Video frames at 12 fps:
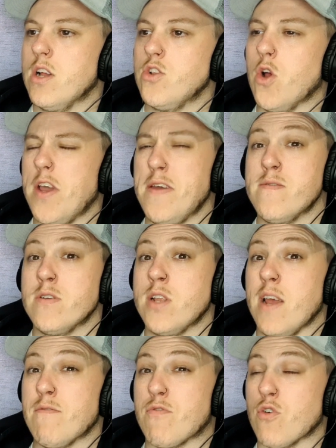Not even
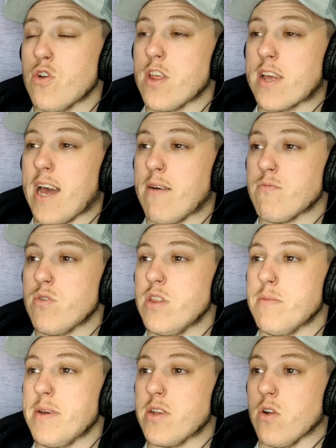in front of the camera in the middle.